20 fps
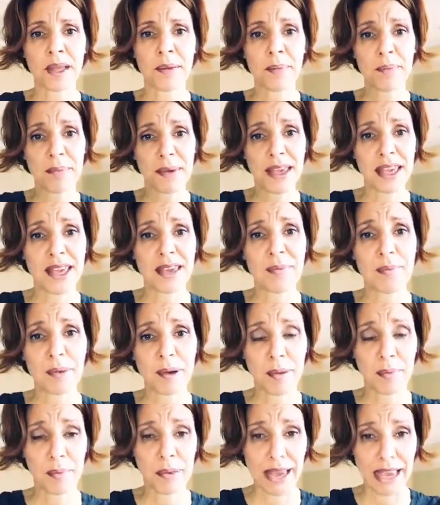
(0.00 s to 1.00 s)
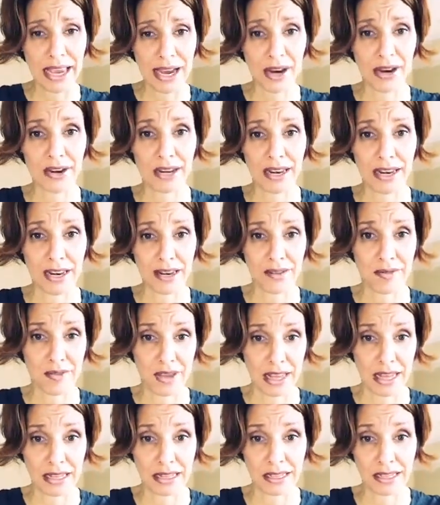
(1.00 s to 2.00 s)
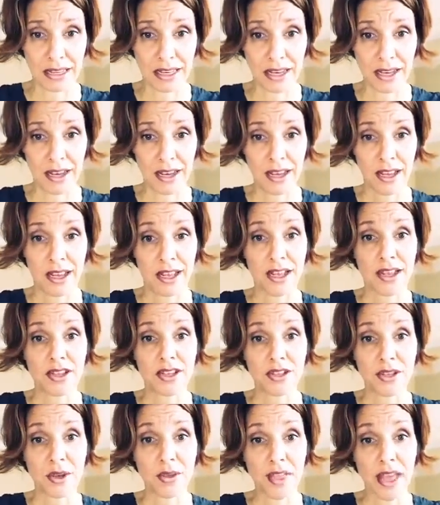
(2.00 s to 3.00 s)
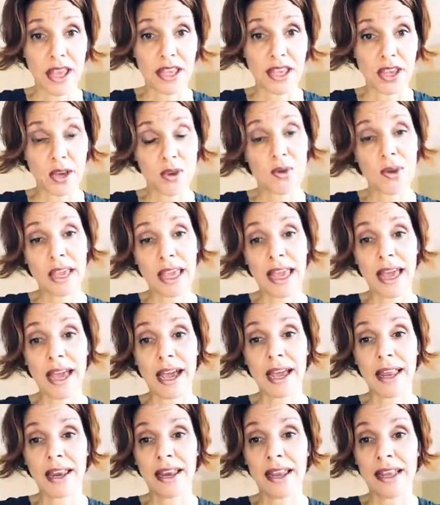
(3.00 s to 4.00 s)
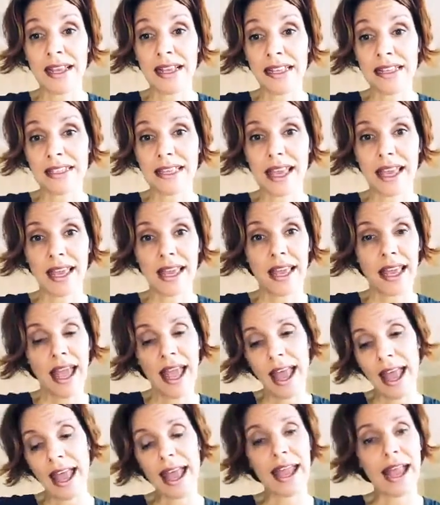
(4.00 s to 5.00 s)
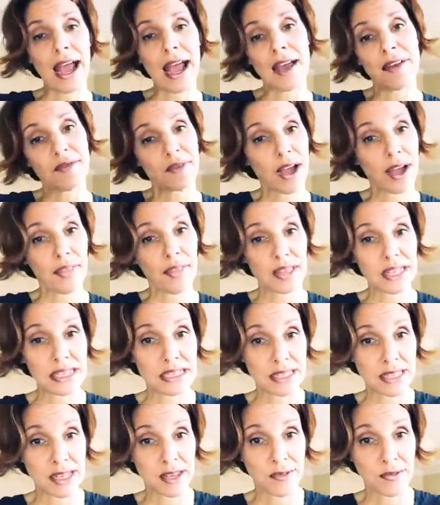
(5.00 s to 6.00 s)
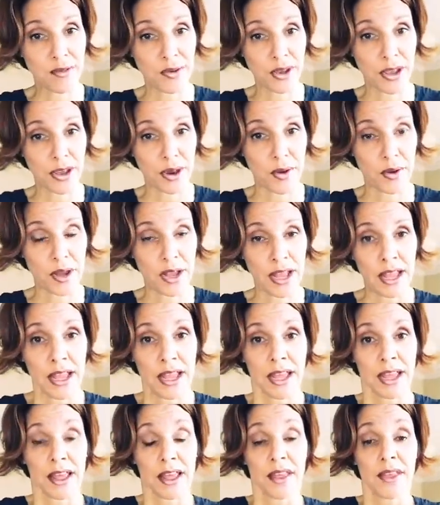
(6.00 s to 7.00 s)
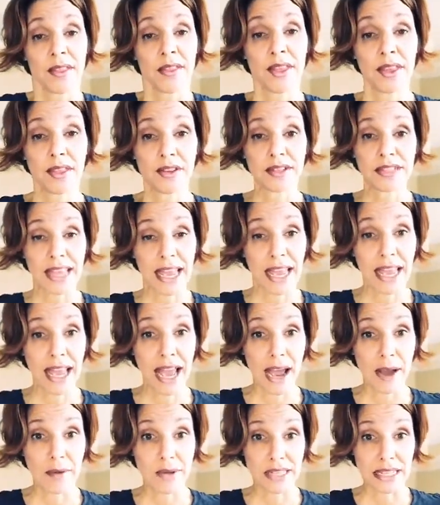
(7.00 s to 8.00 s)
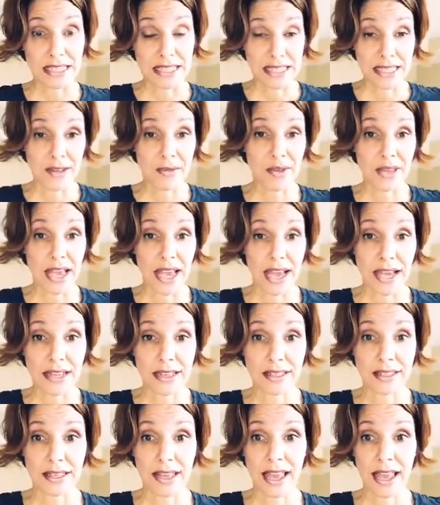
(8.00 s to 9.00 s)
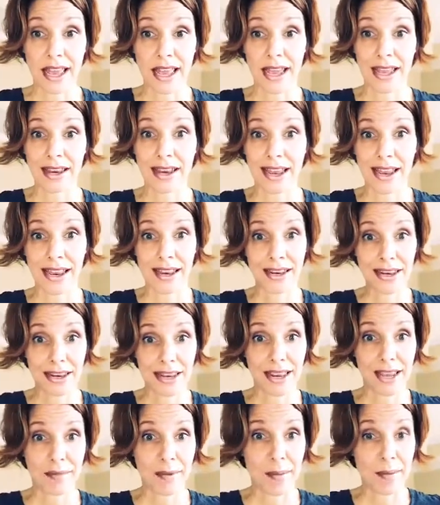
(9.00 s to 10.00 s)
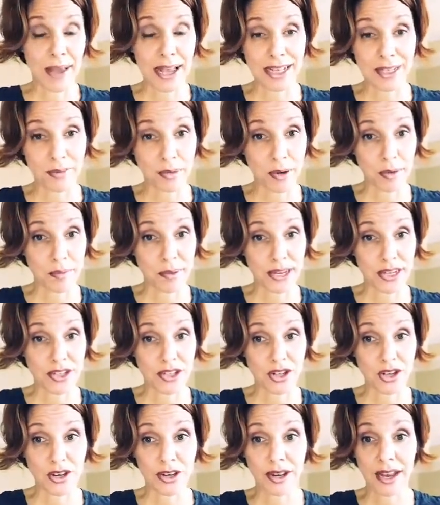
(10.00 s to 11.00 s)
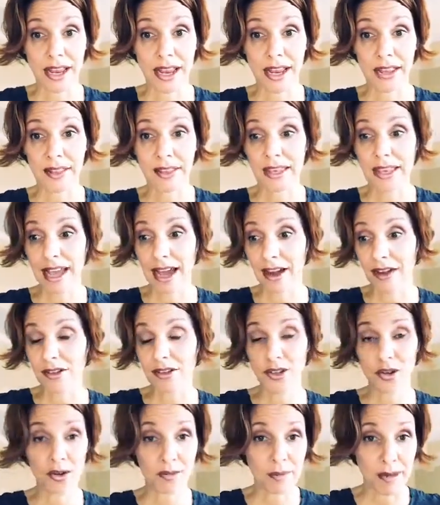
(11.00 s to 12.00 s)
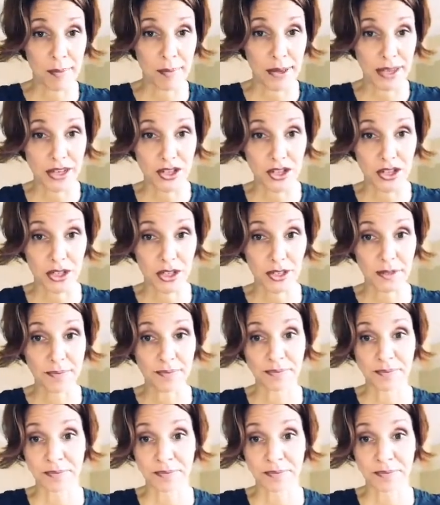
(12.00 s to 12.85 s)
Be prepared in advance so that you can say, hey, I've got this thing for you. The other day, I was at CVS and I need to get my passport picture, and the gal doing my picture